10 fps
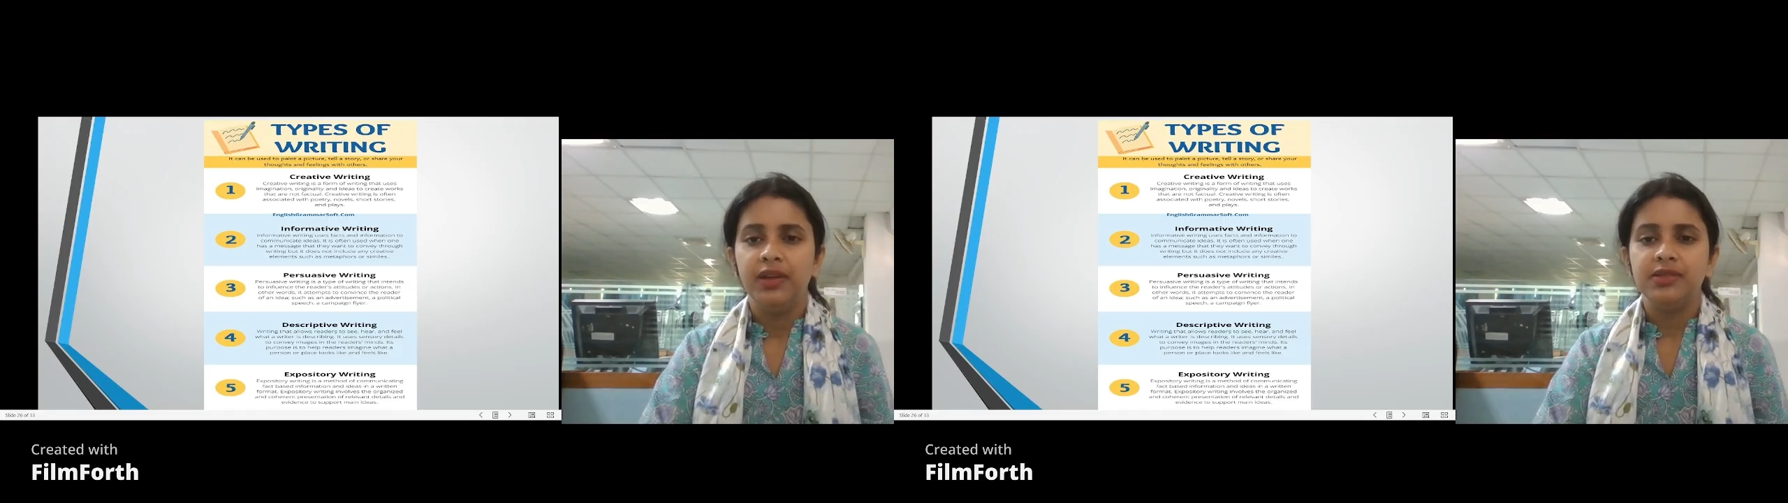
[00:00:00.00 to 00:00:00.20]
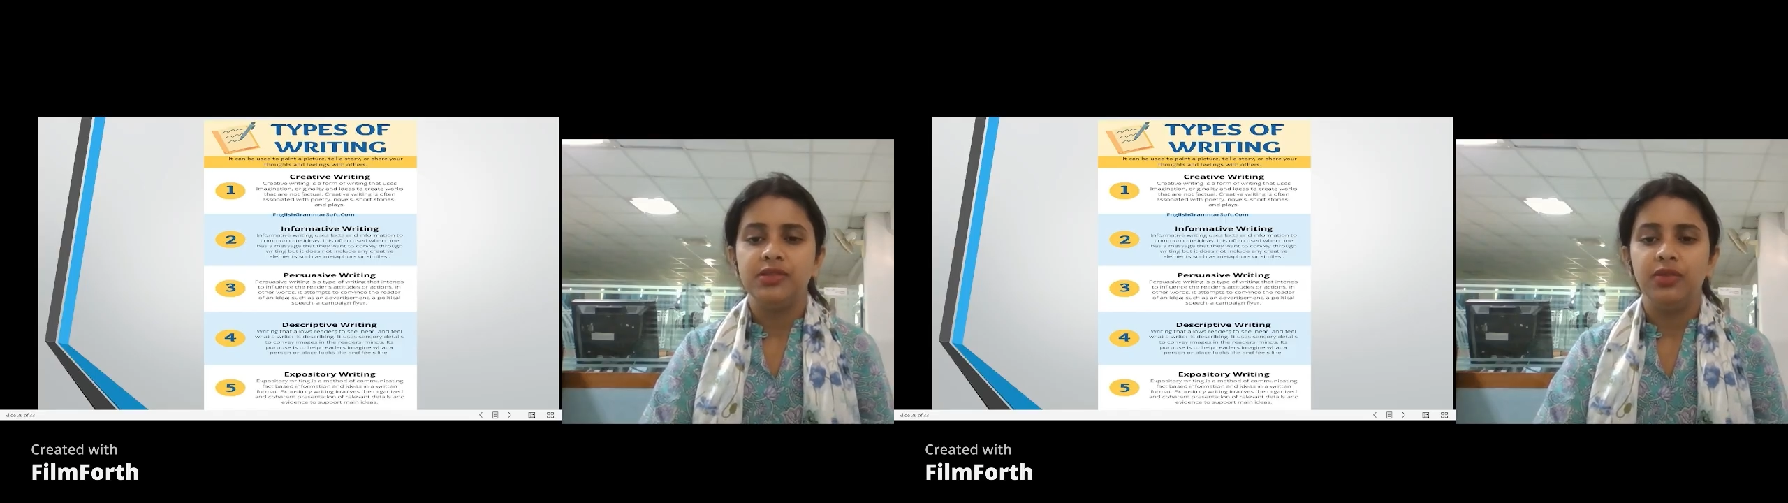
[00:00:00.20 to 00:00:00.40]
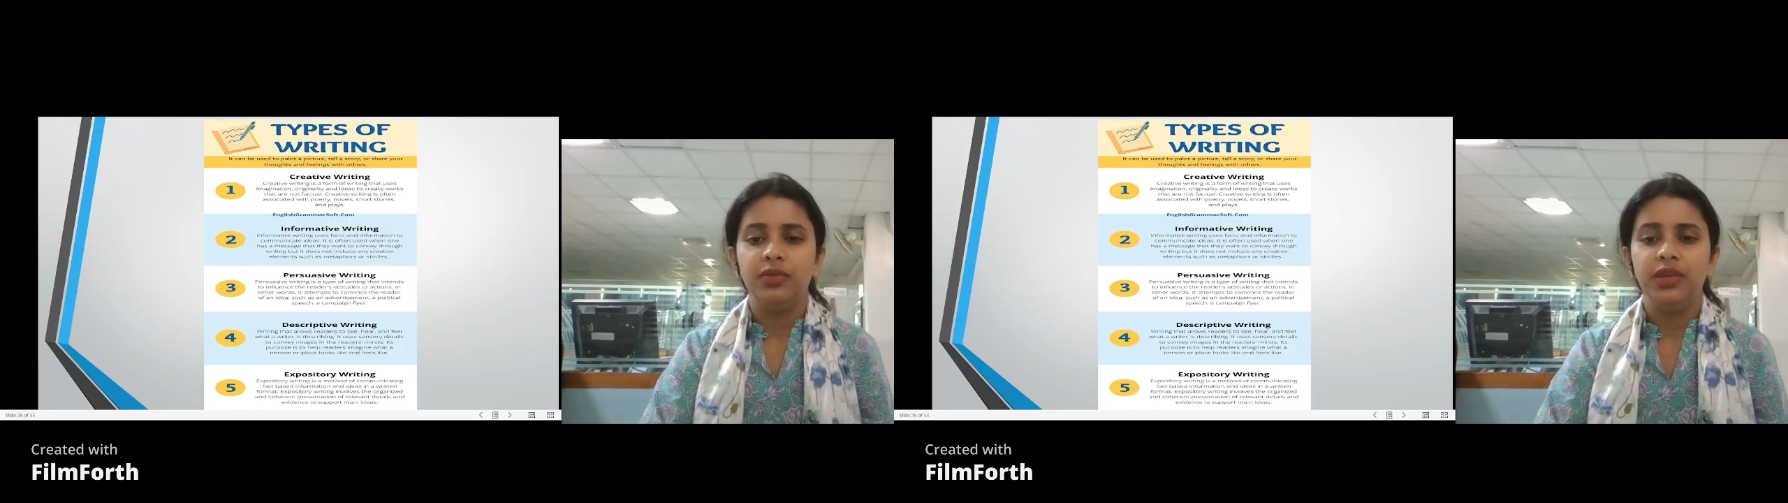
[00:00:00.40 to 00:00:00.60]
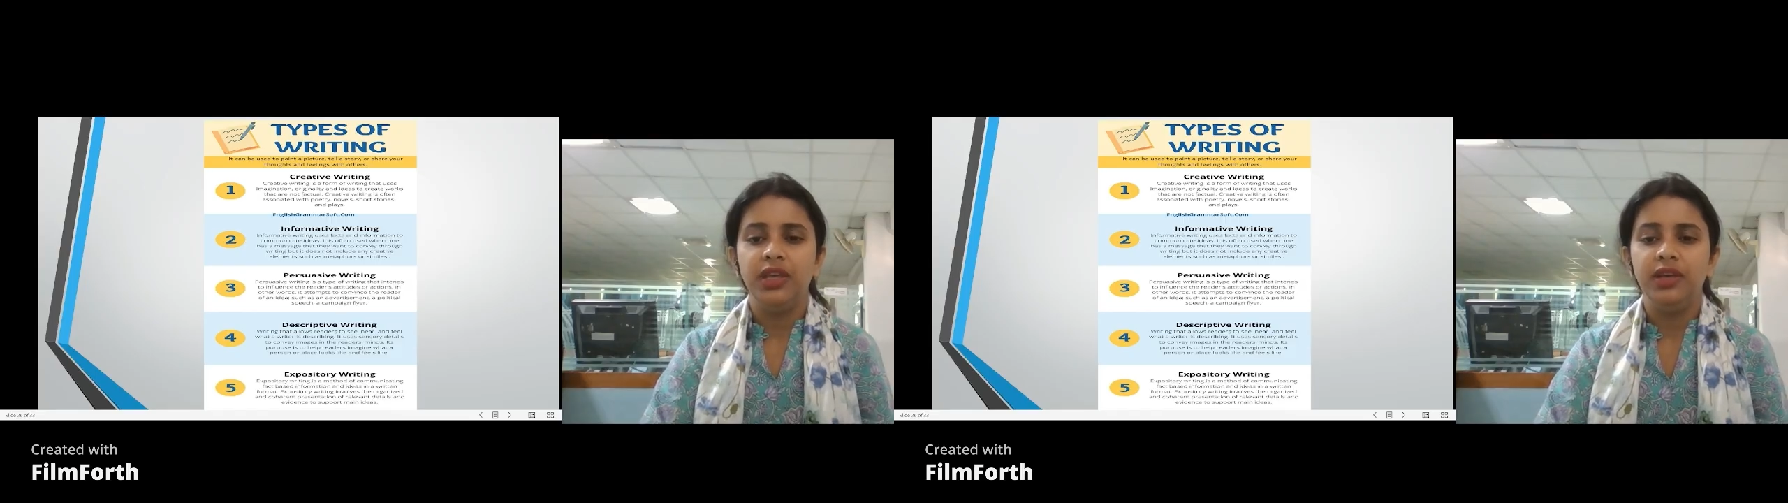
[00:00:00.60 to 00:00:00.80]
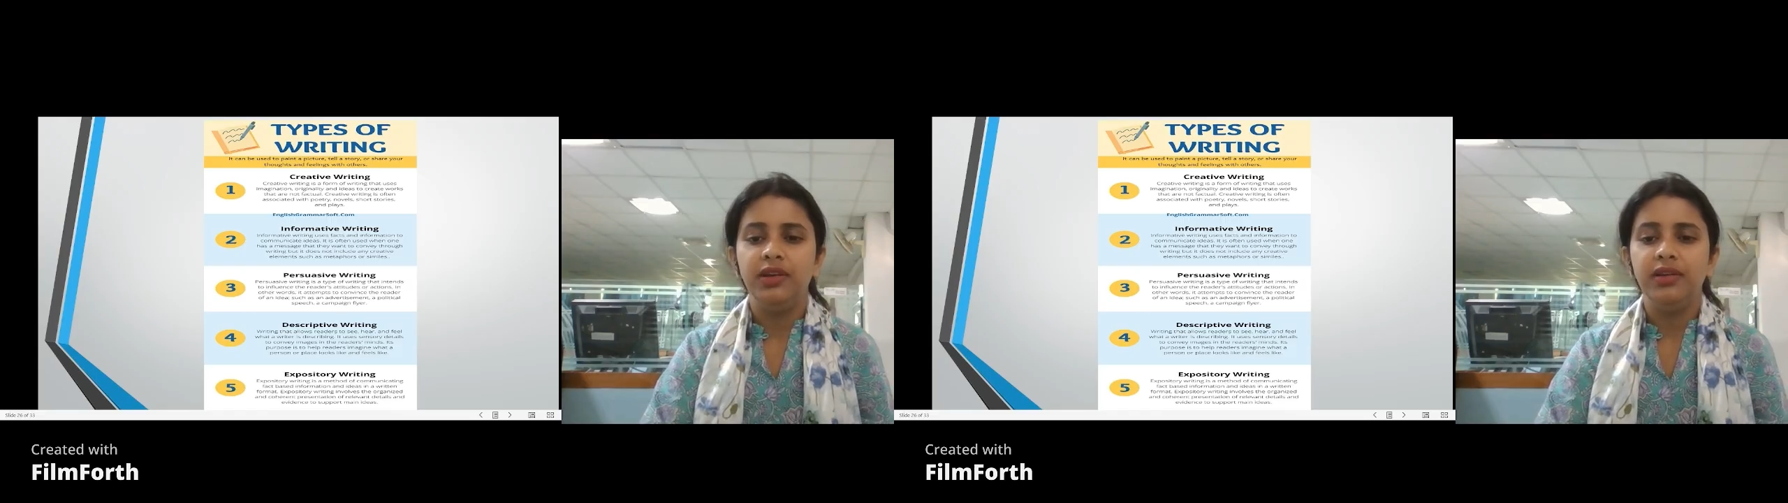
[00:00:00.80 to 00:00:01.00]
So
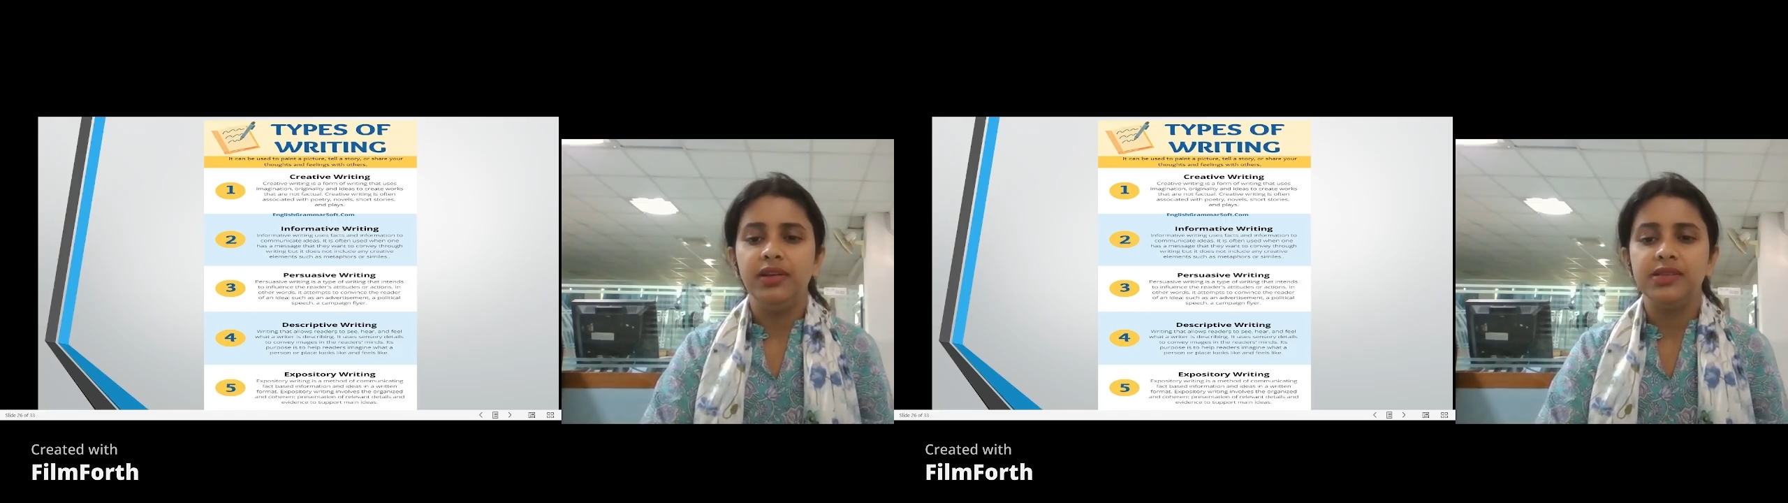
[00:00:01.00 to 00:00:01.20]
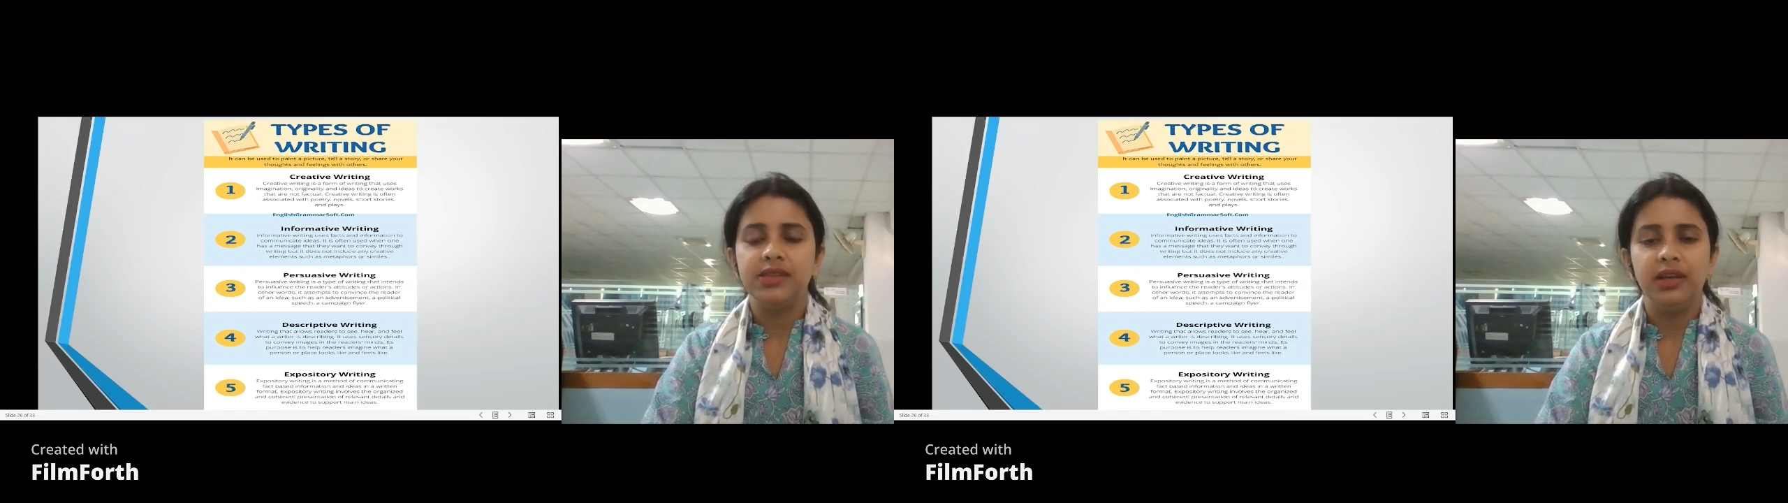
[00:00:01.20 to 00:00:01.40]
here is